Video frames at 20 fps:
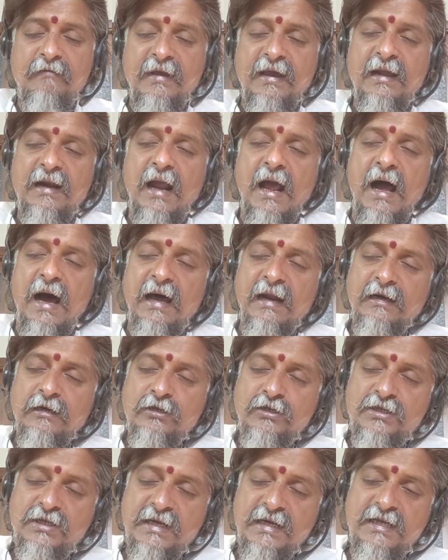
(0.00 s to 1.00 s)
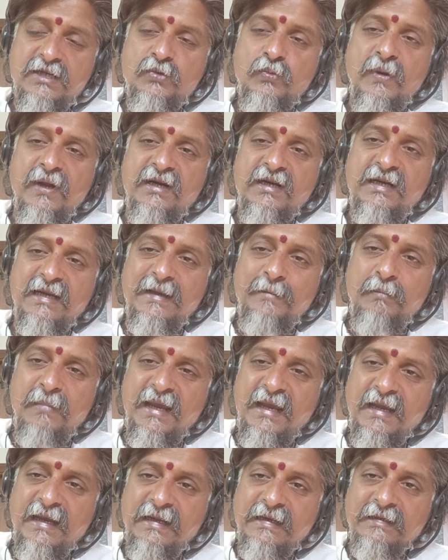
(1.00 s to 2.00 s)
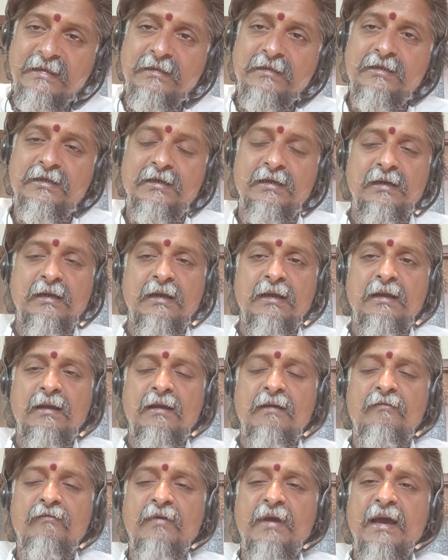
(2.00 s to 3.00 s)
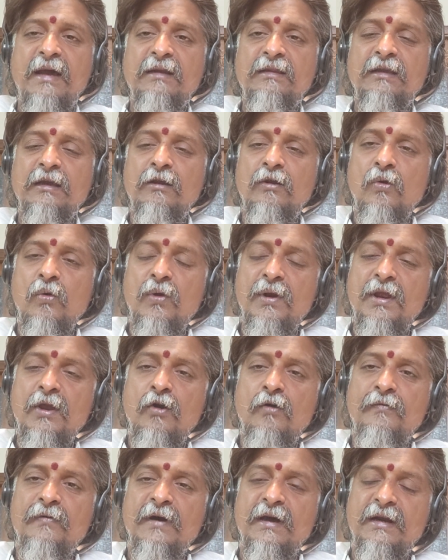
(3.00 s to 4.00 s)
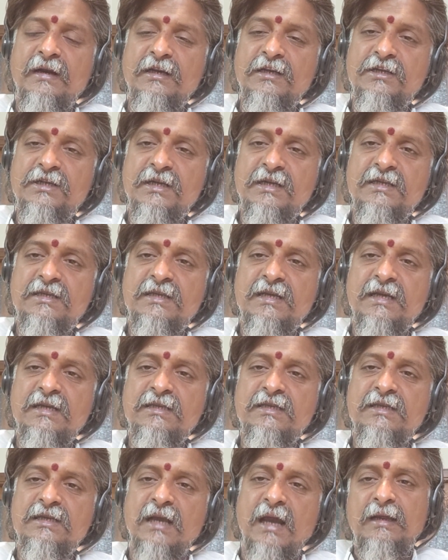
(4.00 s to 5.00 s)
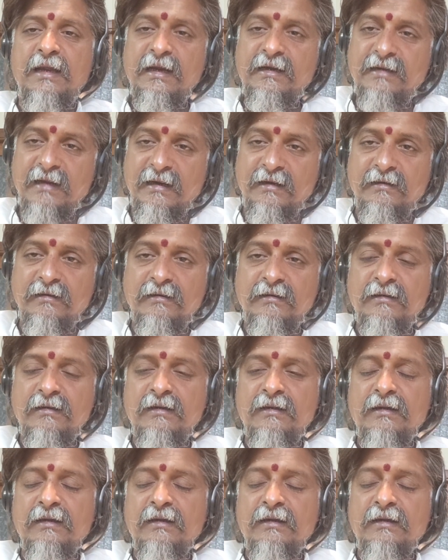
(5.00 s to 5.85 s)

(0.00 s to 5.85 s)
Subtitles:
Where our rishis were demeaned, where the glory of our rishis is hidden,